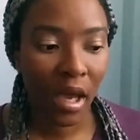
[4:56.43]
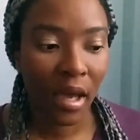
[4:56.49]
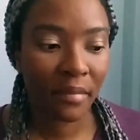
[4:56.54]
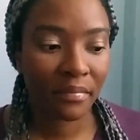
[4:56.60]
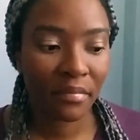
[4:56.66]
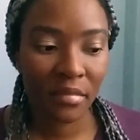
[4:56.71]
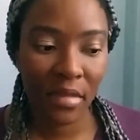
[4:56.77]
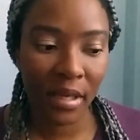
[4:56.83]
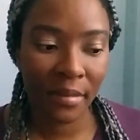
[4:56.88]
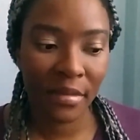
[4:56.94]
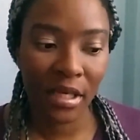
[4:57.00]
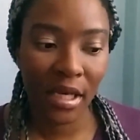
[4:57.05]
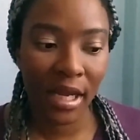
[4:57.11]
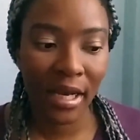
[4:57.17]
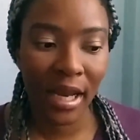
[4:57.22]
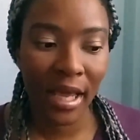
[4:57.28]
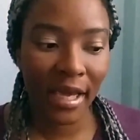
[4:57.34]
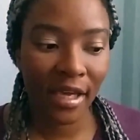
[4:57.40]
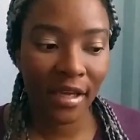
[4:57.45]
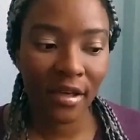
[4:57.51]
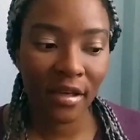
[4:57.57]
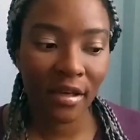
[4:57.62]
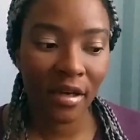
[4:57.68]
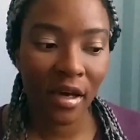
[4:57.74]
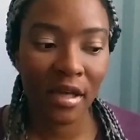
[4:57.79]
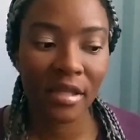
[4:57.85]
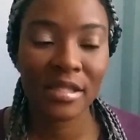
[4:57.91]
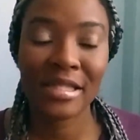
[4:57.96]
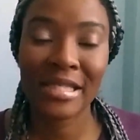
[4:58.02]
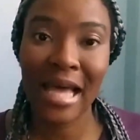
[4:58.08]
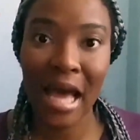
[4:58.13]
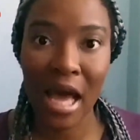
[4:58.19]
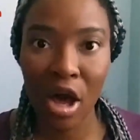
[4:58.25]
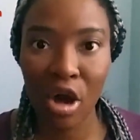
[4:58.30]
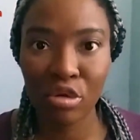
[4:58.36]
I mean, I like her
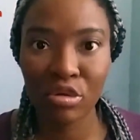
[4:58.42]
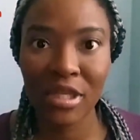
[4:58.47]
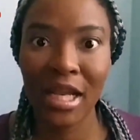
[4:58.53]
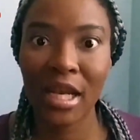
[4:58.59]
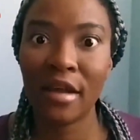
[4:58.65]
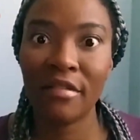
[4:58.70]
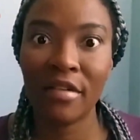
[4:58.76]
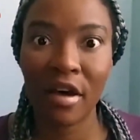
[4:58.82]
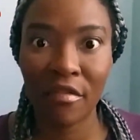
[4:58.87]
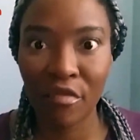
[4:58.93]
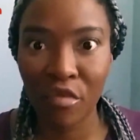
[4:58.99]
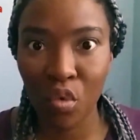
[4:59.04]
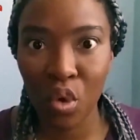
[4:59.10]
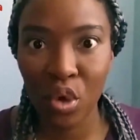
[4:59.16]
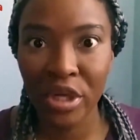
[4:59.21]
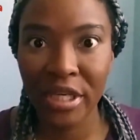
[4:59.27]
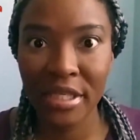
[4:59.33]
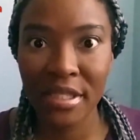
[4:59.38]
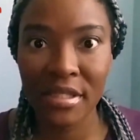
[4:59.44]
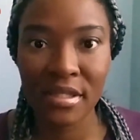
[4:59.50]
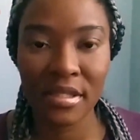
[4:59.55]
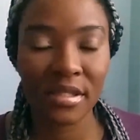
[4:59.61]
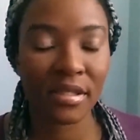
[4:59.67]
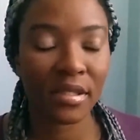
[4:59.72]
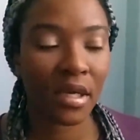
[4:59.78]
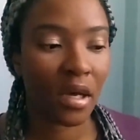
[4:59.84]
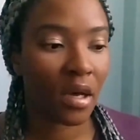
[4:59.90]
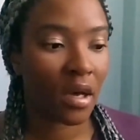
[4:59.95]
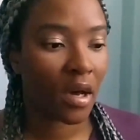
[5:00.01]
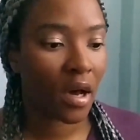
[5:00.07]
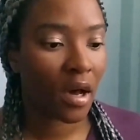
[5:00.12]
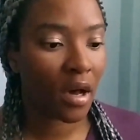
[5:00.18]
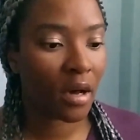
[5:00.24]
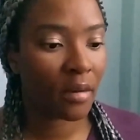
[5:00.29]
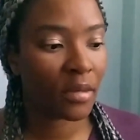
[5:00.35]
sound, I love her voice.
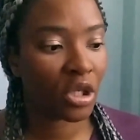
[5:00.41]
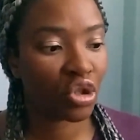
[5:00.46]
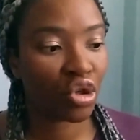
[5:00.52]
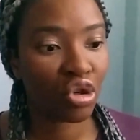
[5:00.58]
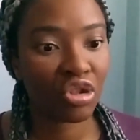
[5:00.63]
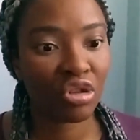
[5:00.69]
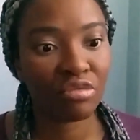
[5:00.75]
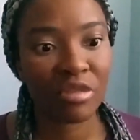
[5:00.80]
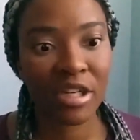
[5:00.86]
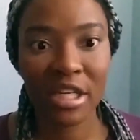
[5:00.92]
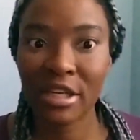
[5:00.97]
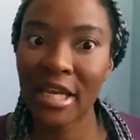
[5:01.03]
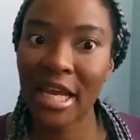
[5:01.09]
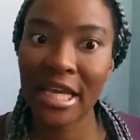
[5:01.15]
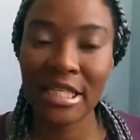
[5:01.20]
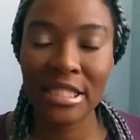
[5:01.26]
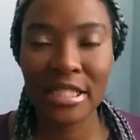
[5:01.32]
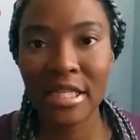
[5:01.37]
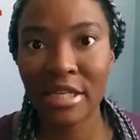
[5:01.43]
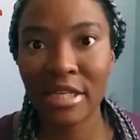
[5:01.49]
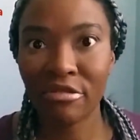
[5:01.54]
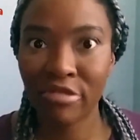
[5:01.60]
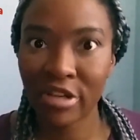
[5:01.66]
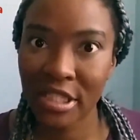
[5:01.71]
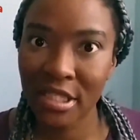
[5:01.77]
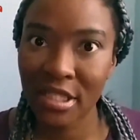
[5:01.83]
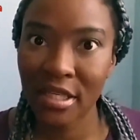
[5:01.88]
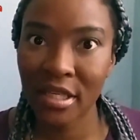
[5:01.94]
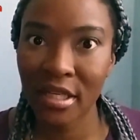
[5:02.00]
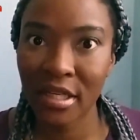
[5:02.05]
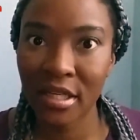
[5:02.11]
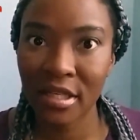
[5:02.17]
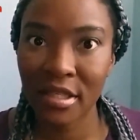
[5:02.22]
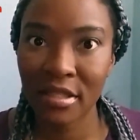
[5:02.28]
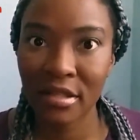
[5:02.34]
Her songs are really nicely
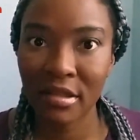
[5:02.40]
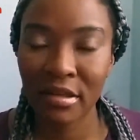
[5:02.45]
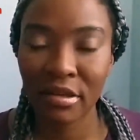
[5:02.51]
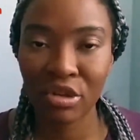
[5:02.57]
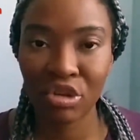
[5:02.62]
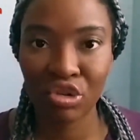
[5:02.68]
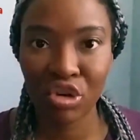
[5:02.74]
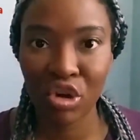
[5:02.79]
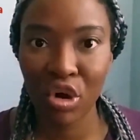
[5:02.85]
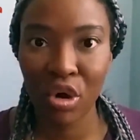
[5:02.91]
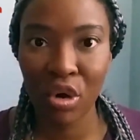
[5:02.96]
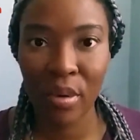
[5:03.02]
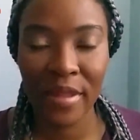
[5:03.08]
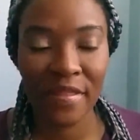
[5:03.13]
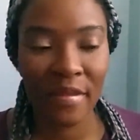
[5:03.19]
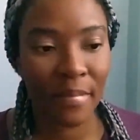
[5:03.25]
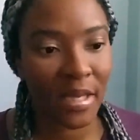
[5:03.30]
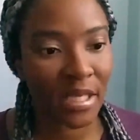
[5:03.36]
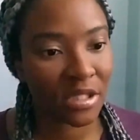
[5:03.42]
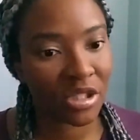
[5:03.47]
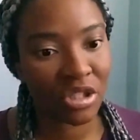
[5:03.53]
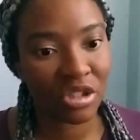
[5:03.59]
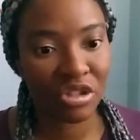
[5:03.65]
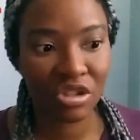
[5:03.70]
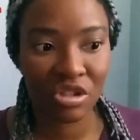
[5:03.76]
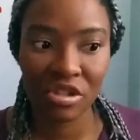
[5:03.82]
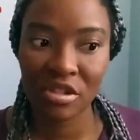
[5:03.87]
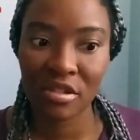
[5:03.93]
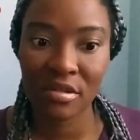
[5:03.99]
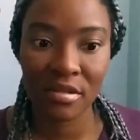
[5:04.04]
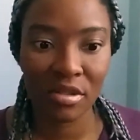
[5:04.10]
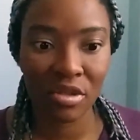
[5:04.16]
written, you know, and the message is,